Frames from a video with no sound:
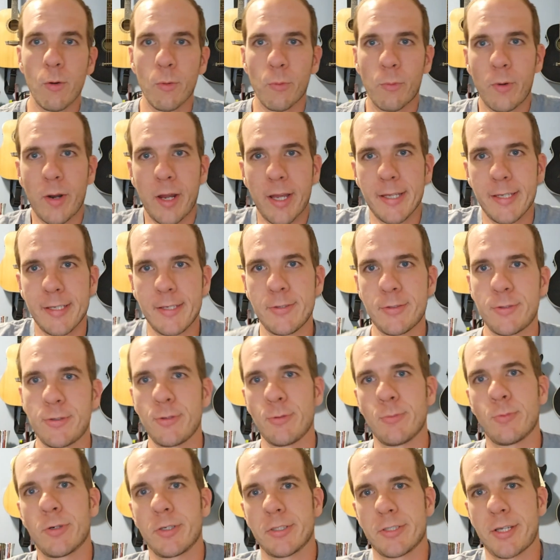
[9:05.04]
Right,
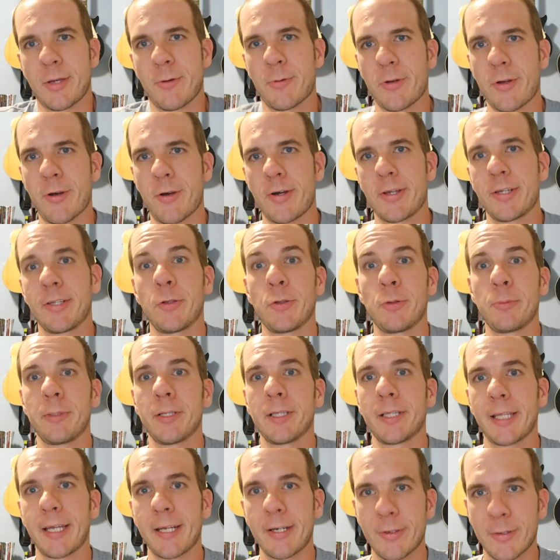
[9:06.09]
YouTube, what is going on? A little
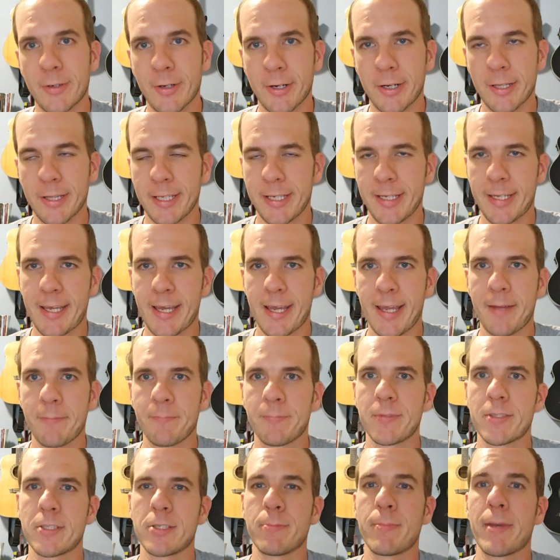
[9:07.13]
bit later on in the day.
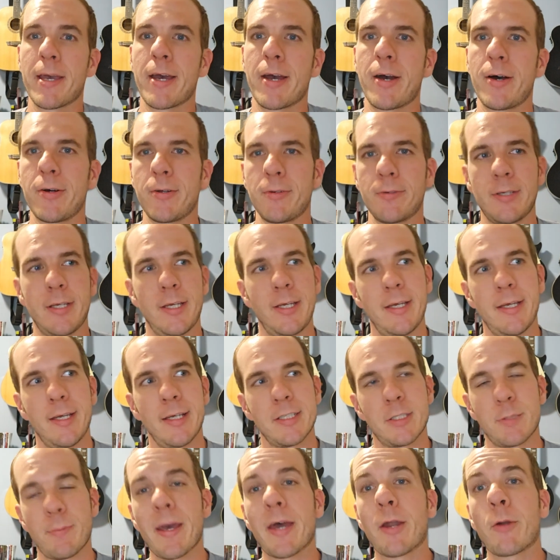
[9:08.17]
It's about
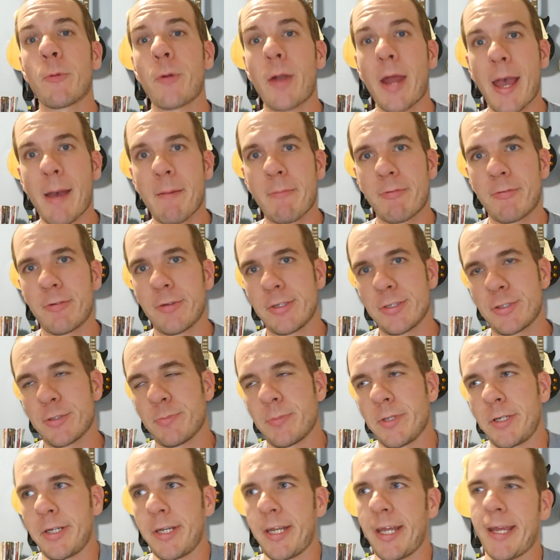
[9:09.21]
a wrap for this
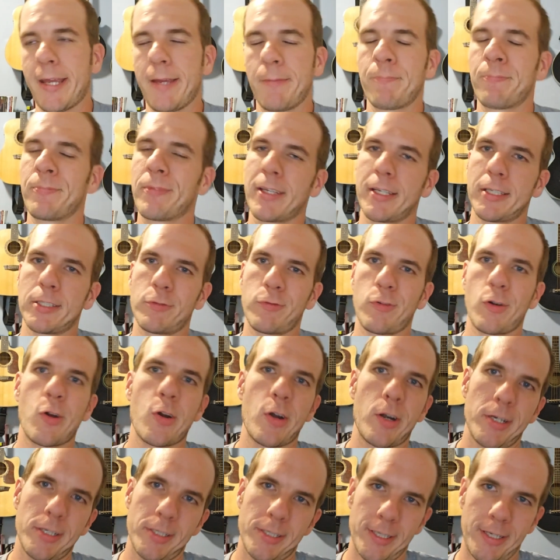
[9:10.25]
Monday as
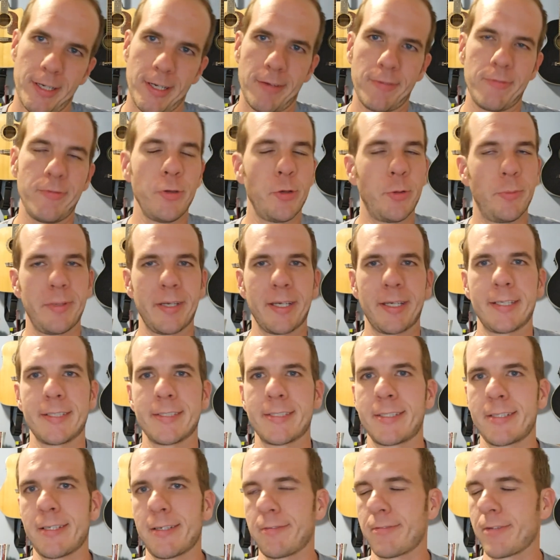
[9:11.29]
far as filming and
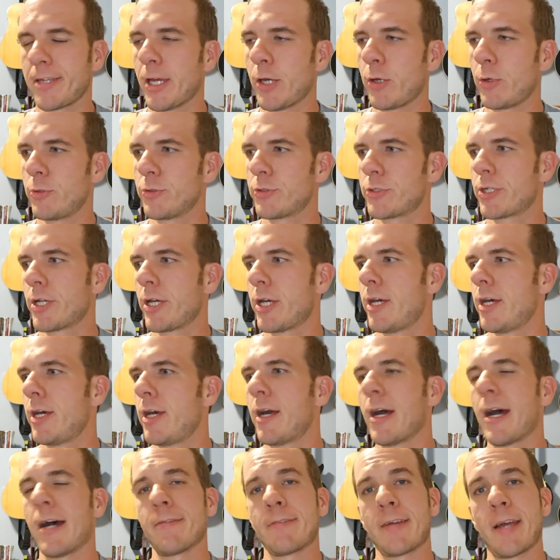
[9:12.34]
stuff goes.
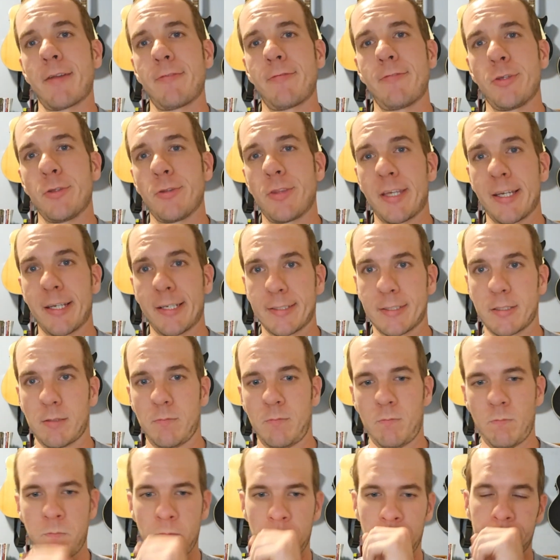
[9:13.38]
I've got a few things
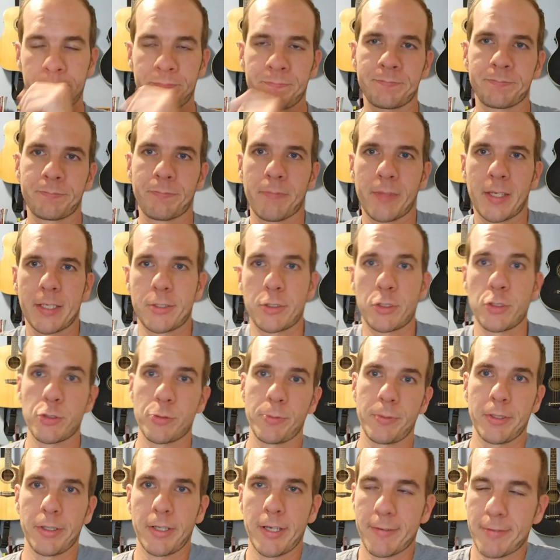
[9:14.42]

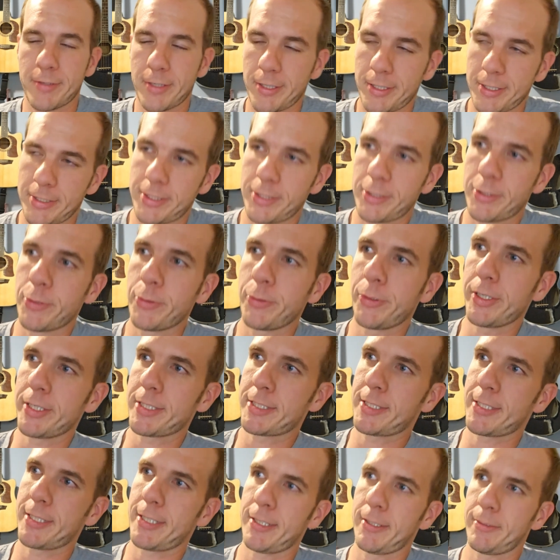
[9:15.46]
left on the to-do
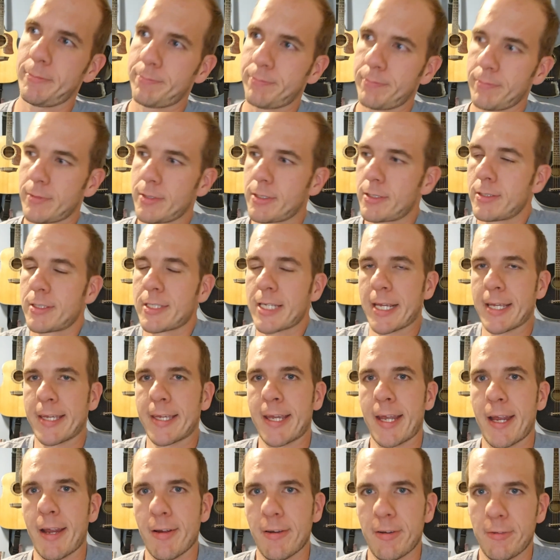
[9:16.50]
list to take
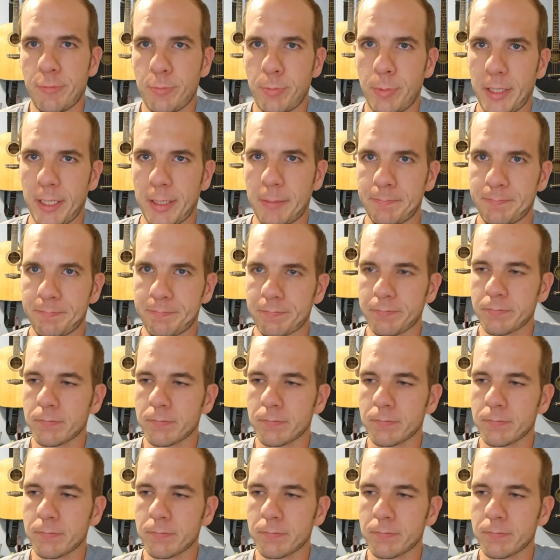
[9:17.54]
care of, but